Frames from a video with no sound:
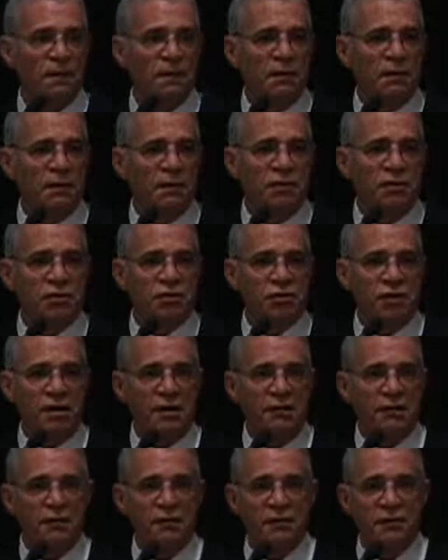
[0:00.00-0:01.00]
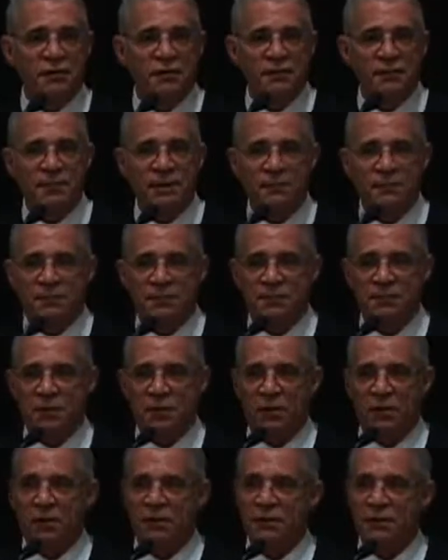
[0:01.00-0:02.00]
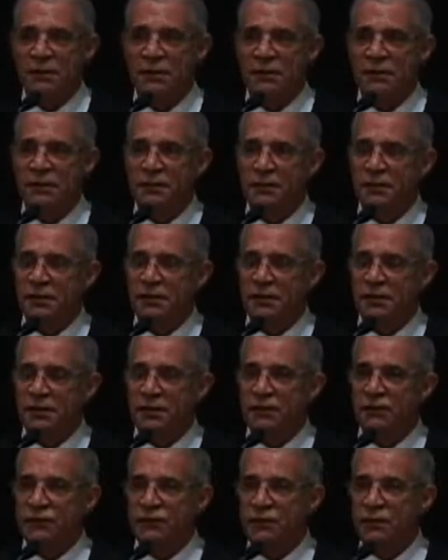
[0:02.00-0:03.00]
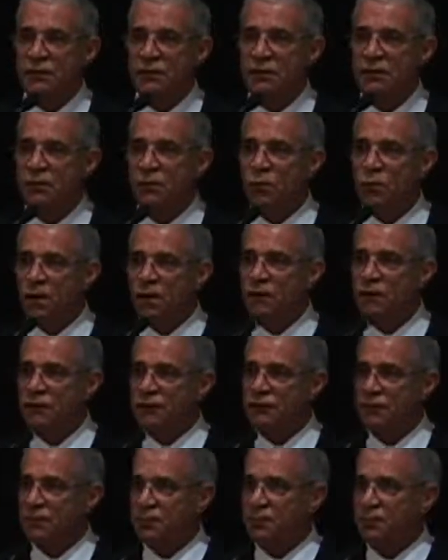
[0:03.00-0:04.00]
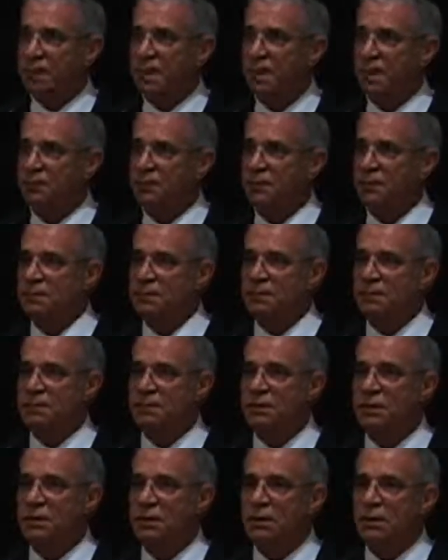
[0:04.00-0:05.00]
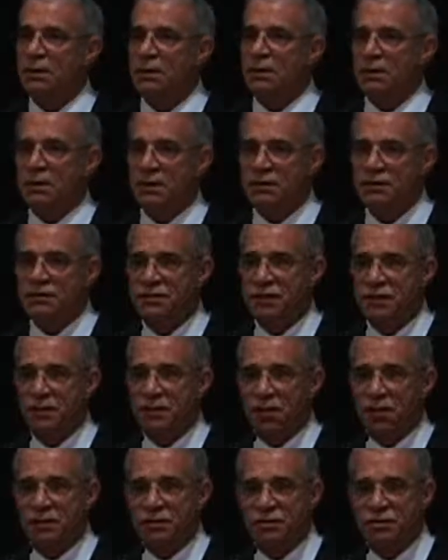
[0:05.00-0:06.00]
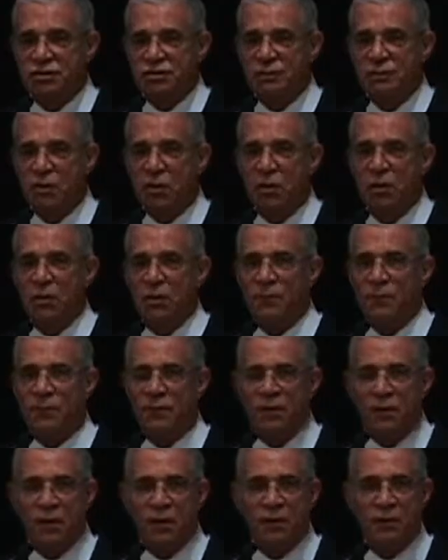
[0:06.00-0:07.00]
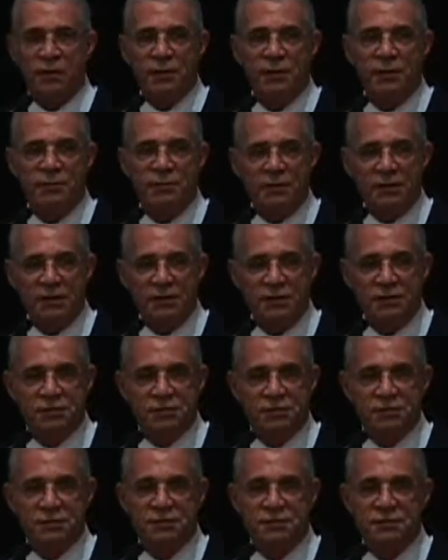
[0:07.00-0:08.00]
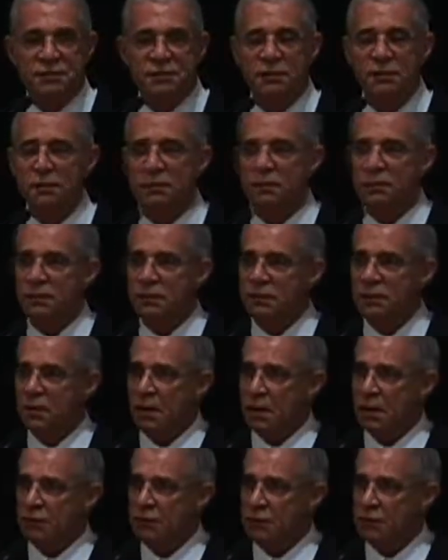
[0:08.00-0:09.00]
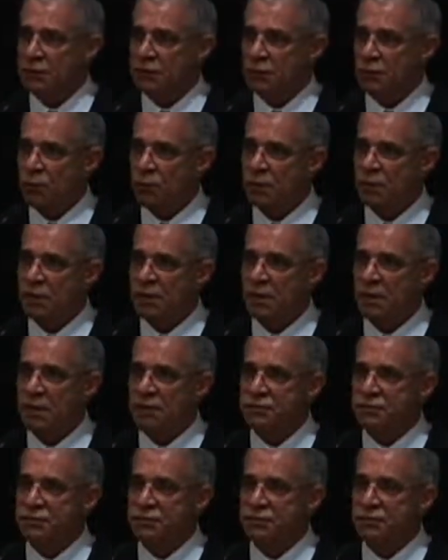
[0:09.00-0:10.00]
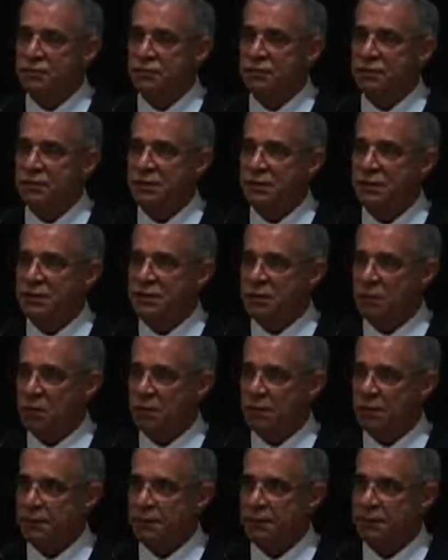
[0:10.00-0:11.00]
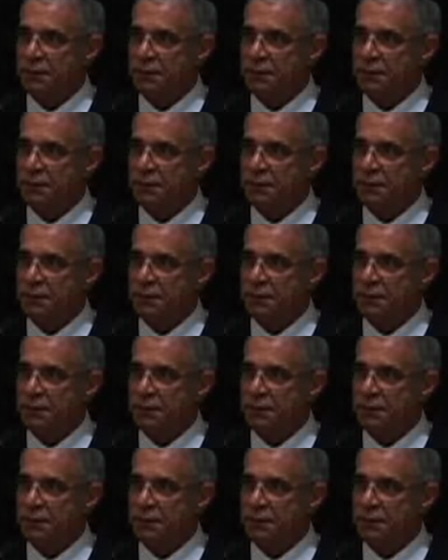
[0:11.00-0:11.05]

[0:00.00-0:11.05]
In sharing with the Metropolitan that indeed one of the problems is that our small minority religions, of which Orthodox Jewry is one,